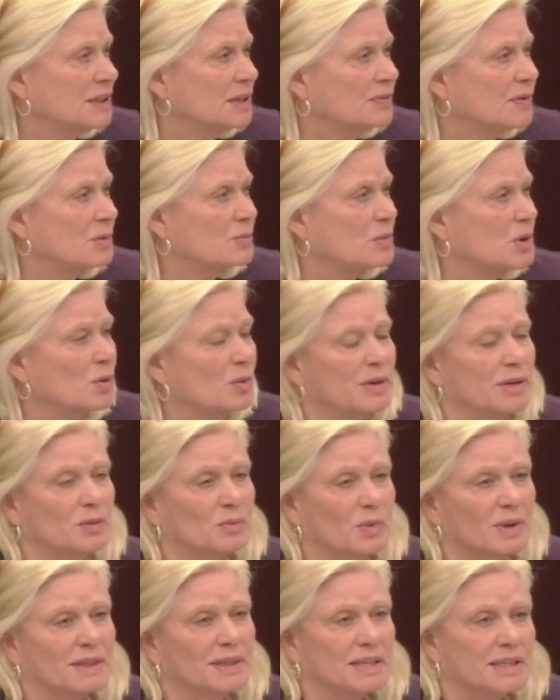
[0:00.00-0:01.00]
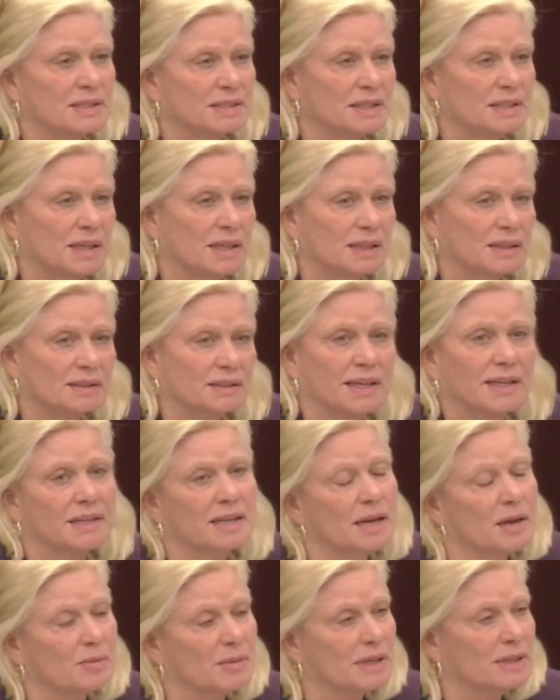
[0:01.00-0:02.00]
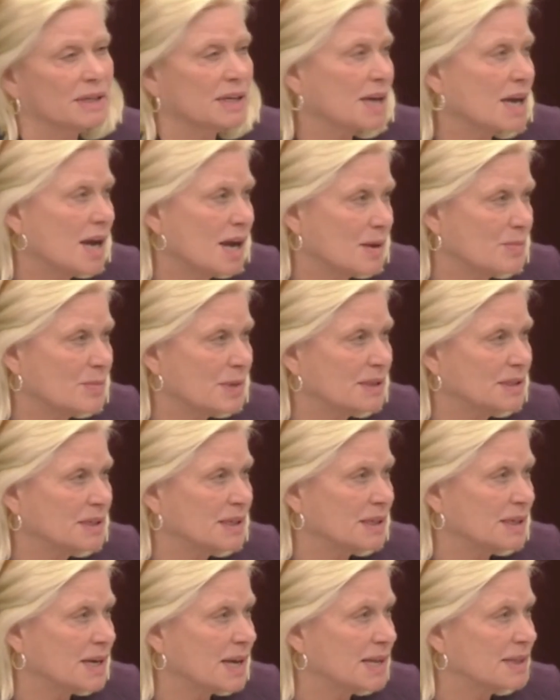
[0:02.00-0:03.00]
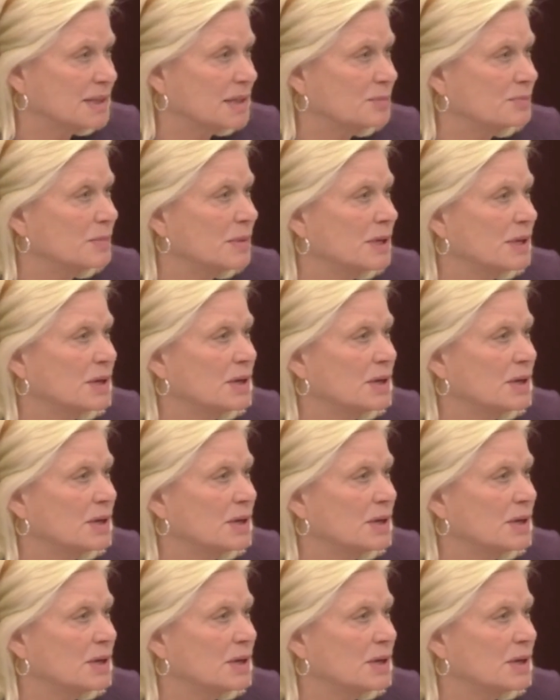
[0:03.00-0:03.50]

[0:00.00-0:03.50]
from knowing what these are and coming and commenting on them